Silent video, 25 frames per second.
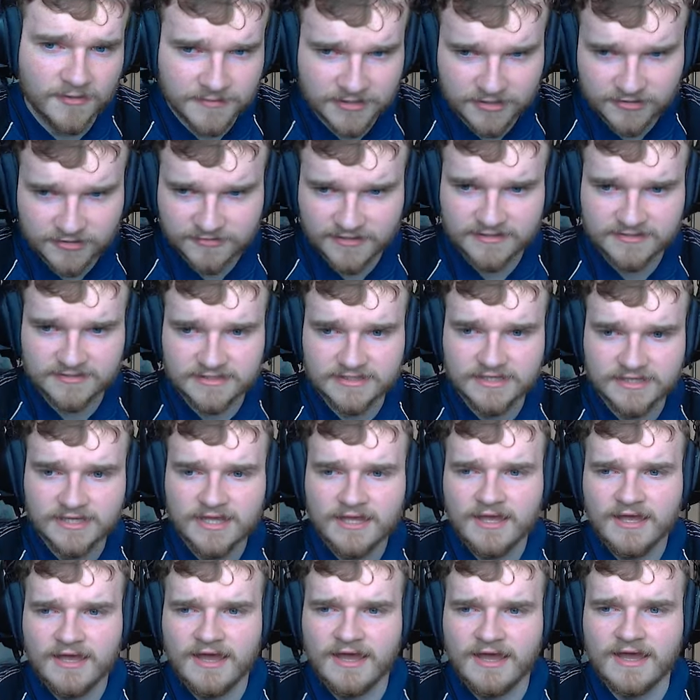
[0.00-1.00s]
it correctly,
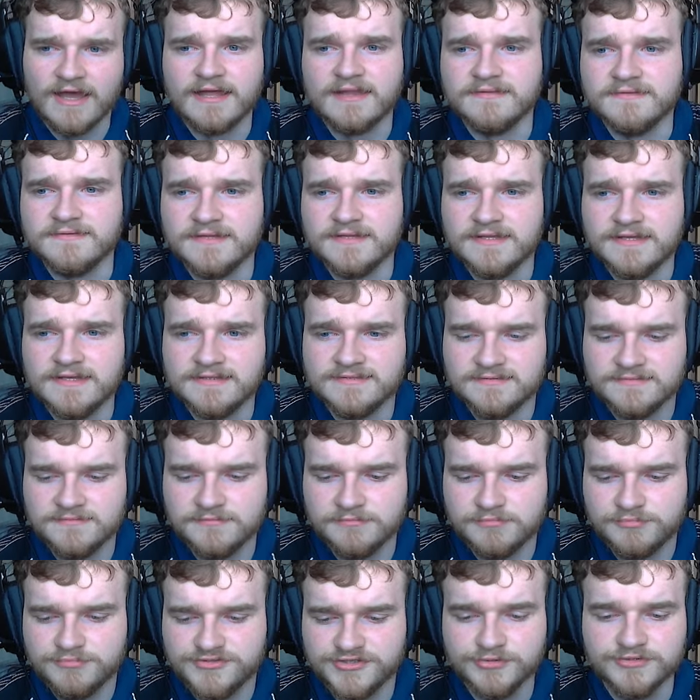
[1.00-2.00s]
and it
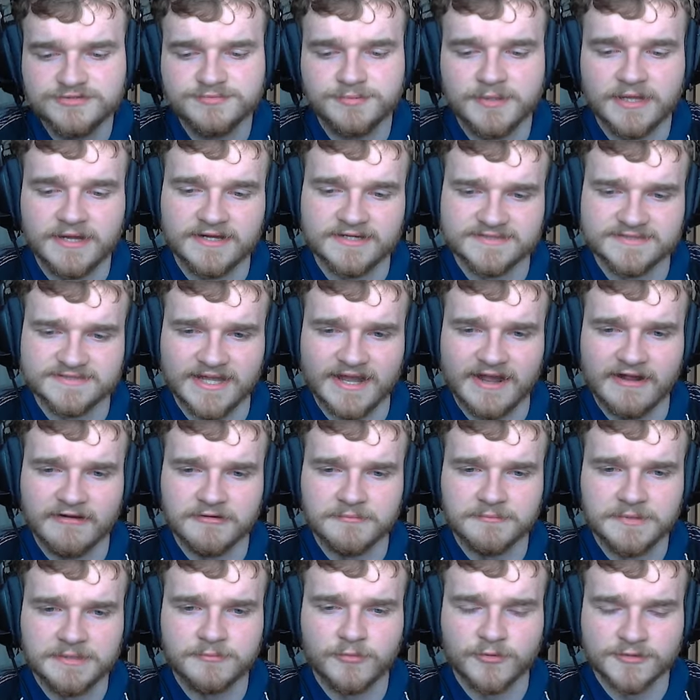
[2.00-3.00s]
suits players that are
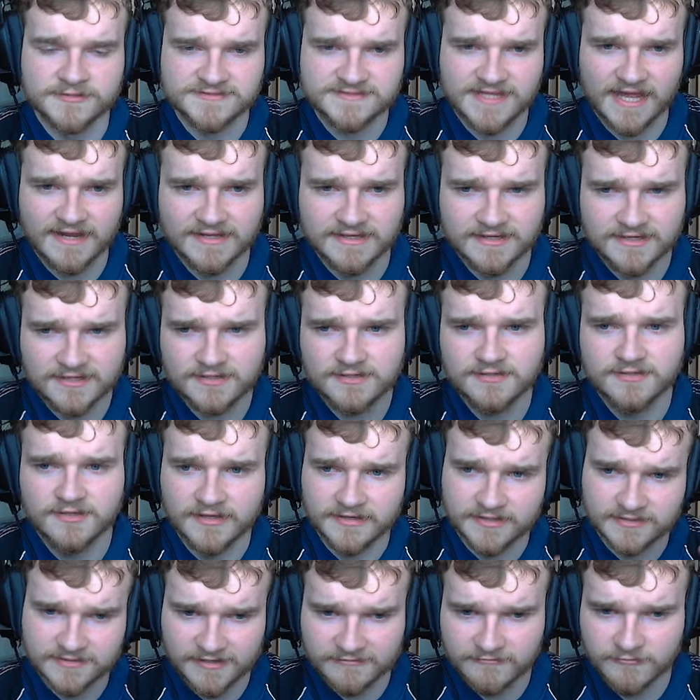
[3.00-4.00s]
a bit more static,
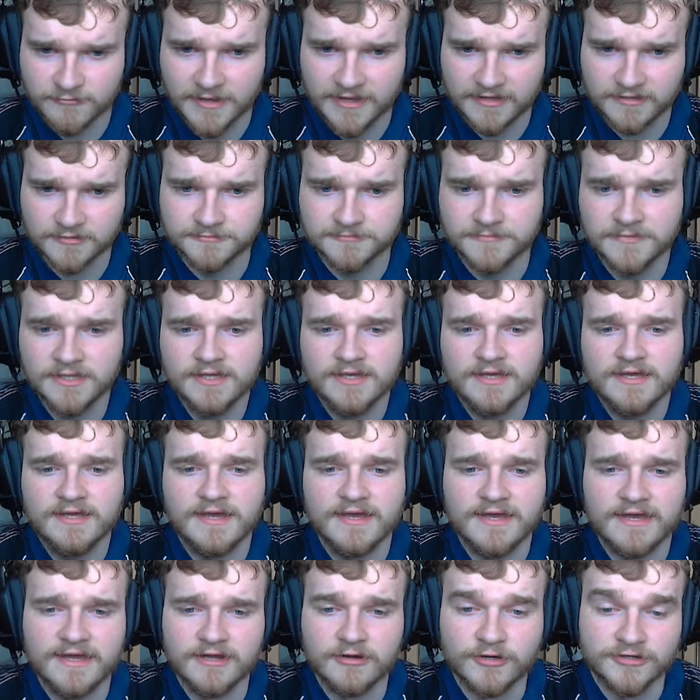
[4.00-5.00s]
like a David Beckham,
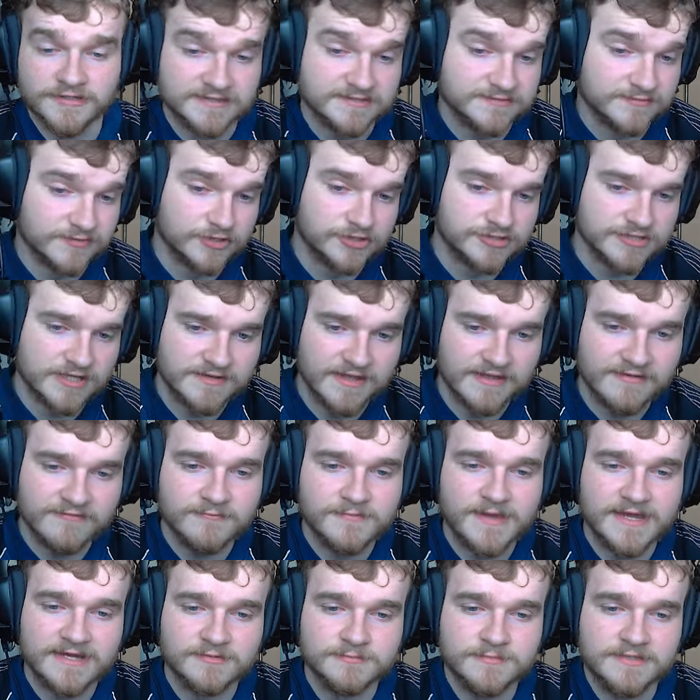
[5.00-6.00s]
or this version of
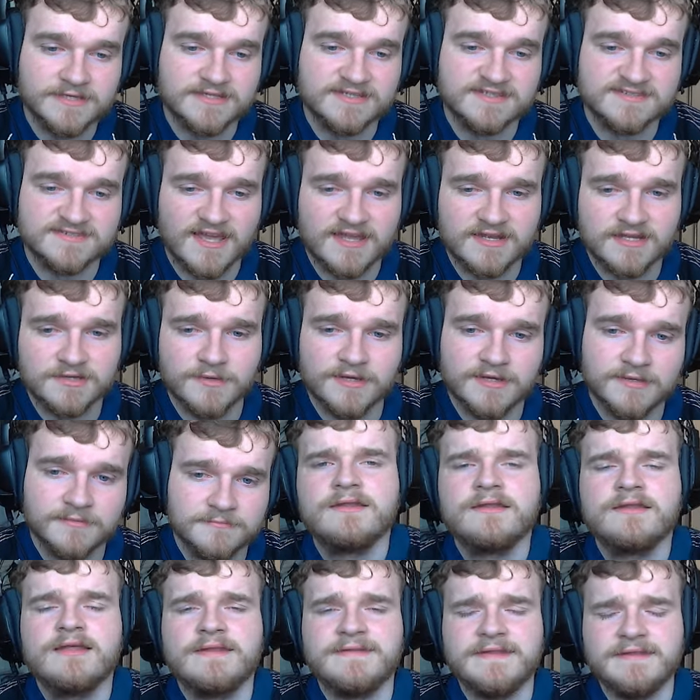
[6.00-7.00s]
David Beckham is anyway.
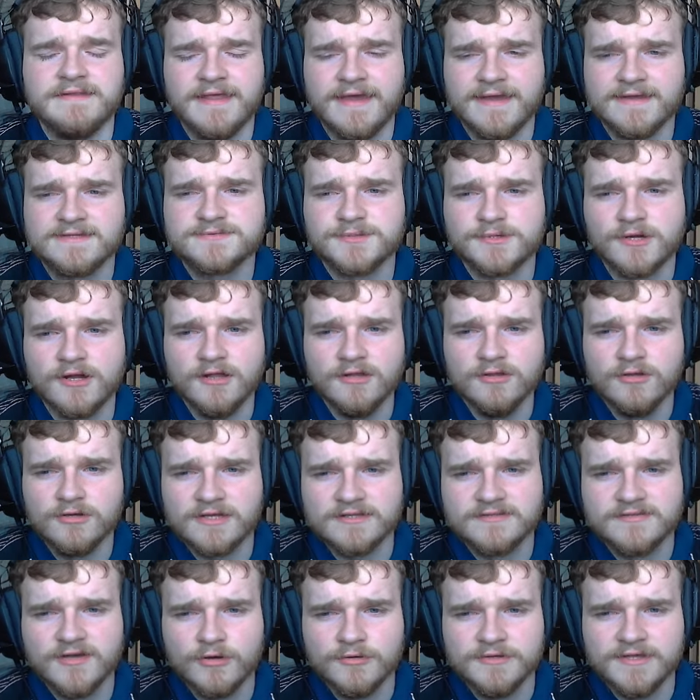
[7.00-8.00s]
And then next we're going to look
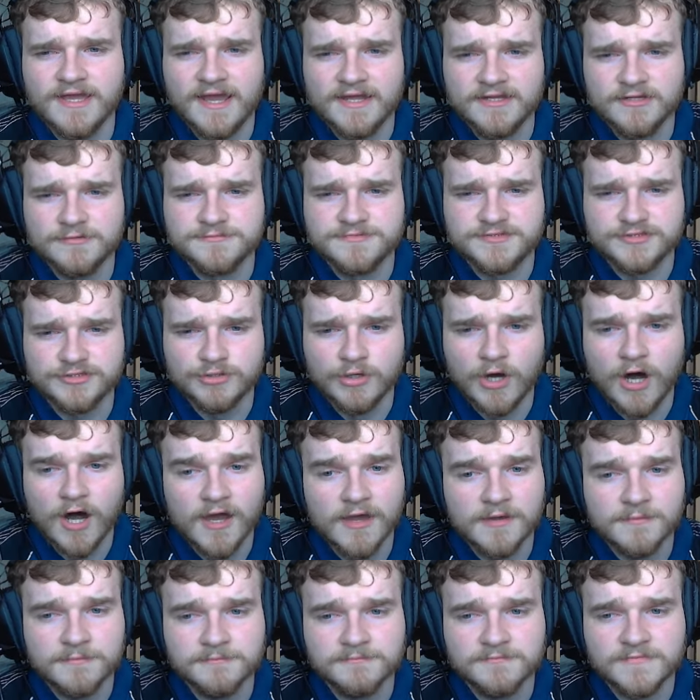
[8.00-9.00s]
at Tony Adams, who
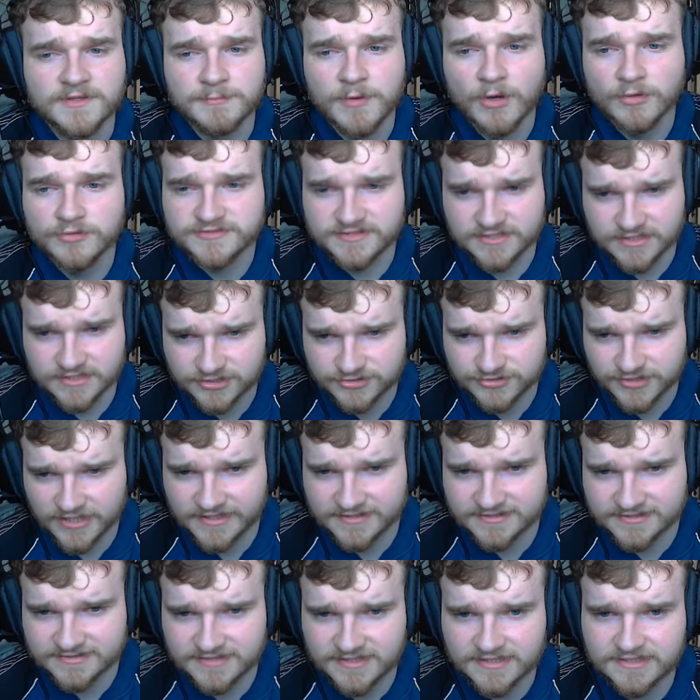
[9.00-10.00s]
I'm the most
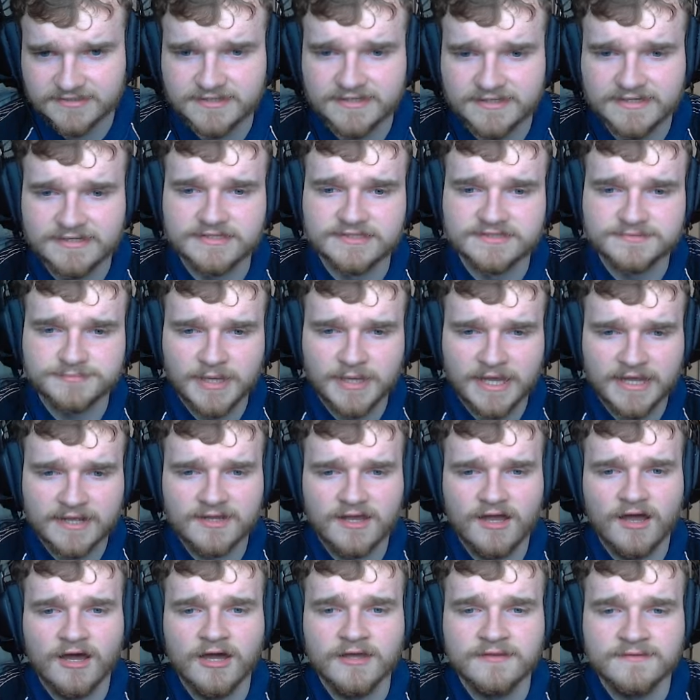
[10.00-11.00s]
interested in this
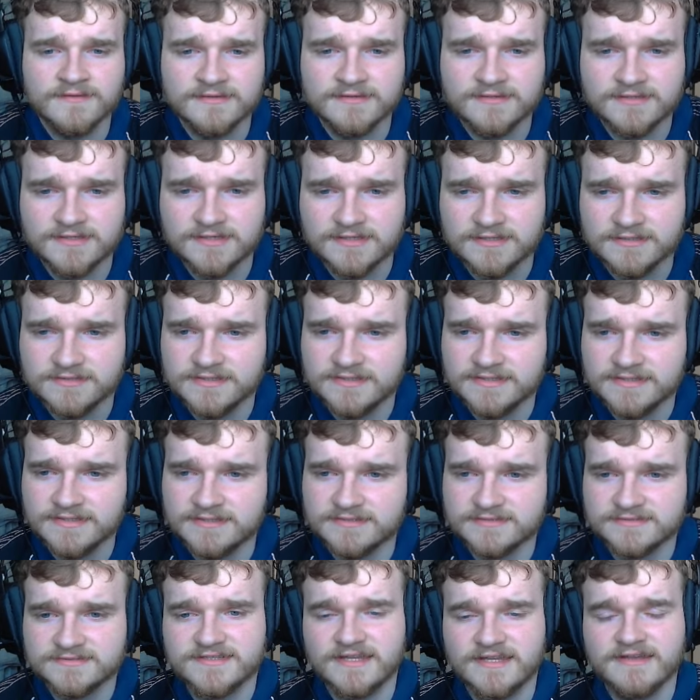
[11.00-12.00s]
pack. I think he
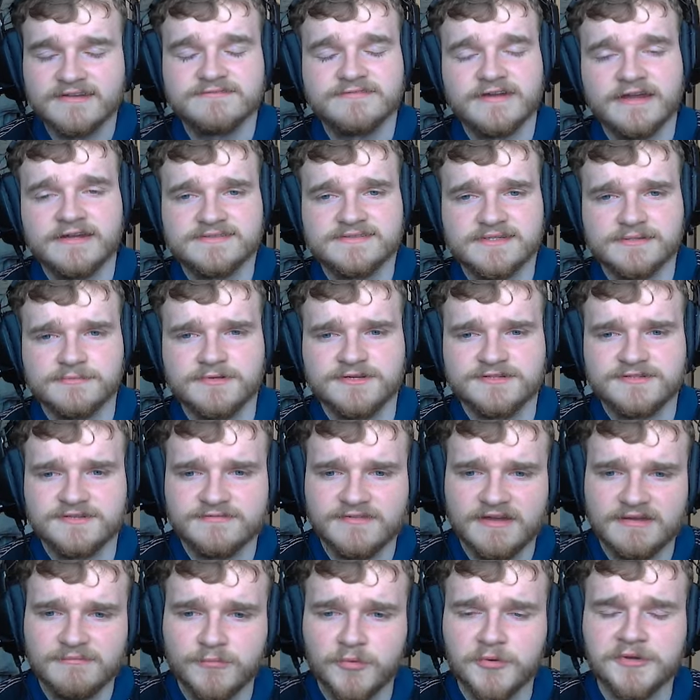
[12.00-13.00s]
is very similar to
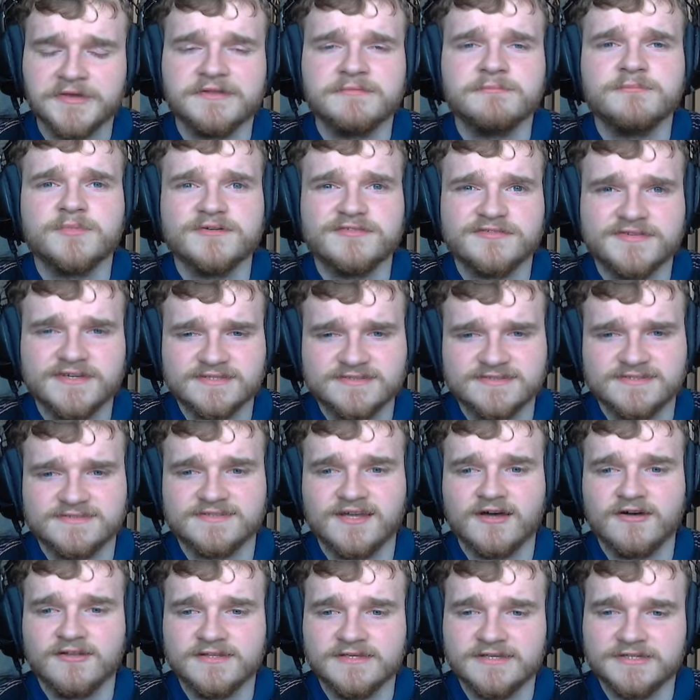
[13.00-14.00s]
Van Boyten, but fixes
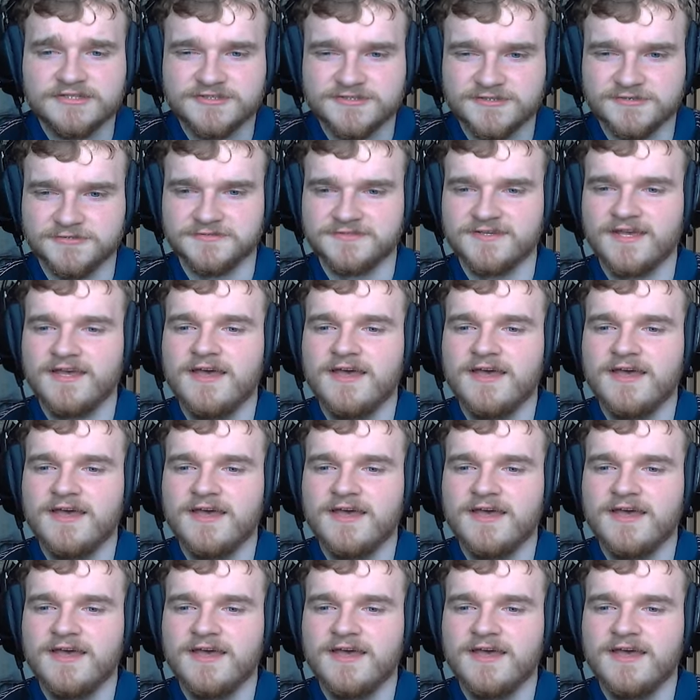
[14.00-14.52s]
all the issues.